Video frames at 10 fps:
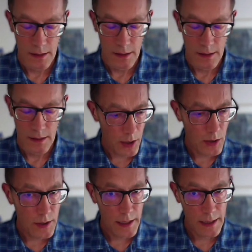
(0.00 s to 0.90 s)

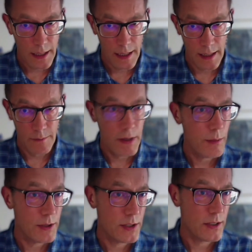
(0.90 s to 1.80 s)
Uploading and
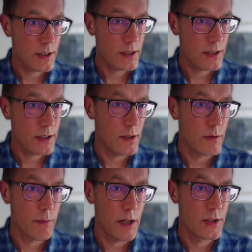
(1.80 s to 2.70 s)
publishing the model in the
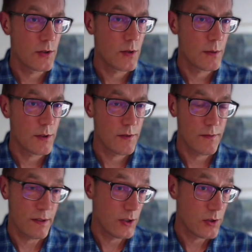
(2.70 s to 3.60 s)
repository was
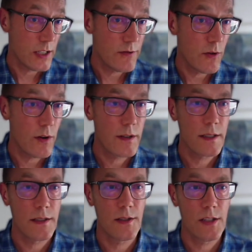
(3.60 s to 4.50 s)

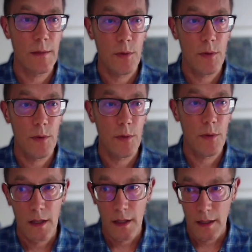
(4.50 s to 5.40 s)
straightforward and simple.
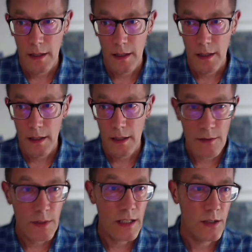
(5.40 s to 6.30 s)
And the main
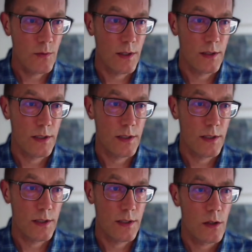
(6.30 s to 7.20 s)
reason was that
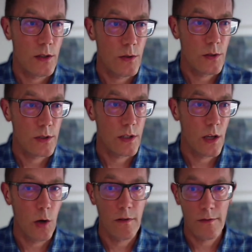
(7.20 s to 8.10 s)
we used the
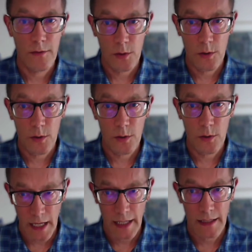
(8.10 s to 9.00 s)
overview,
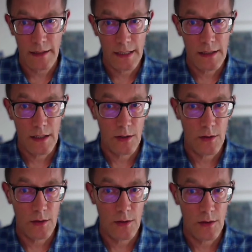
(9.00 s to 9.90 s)
design, and
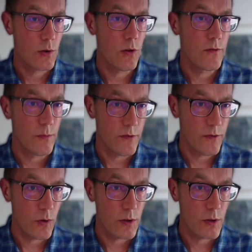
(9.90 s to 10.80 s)
details protocol from
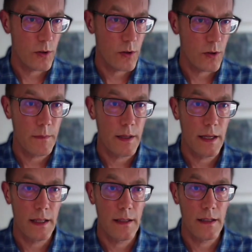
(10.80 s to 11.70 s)
Volker Grimm
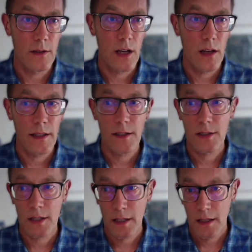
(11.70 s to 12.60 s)
and
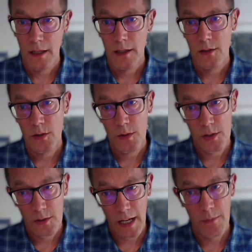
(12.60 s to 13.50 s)
colleagues to
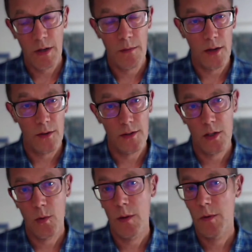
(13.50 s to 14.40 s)
describe our model. And
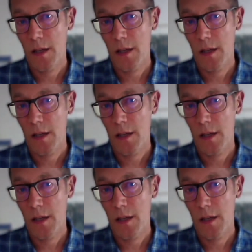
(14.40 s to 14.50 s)
so when